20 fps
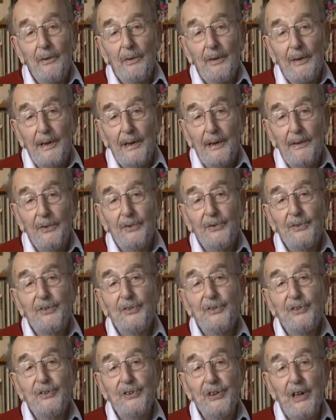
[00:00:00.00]
little
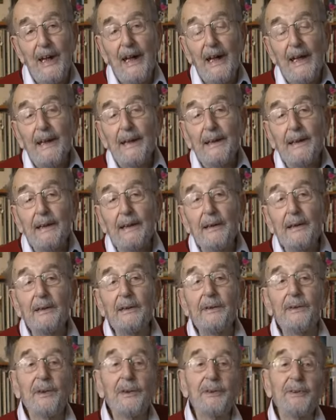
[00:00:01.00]

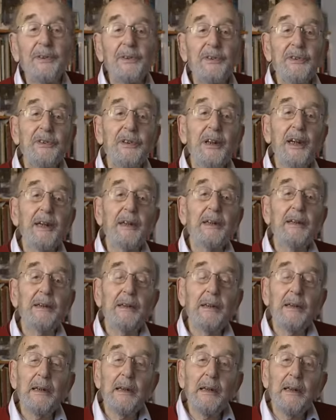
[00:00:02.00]
Chain, Dr.
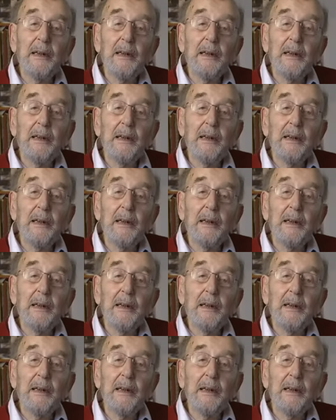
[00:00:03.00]
Chain,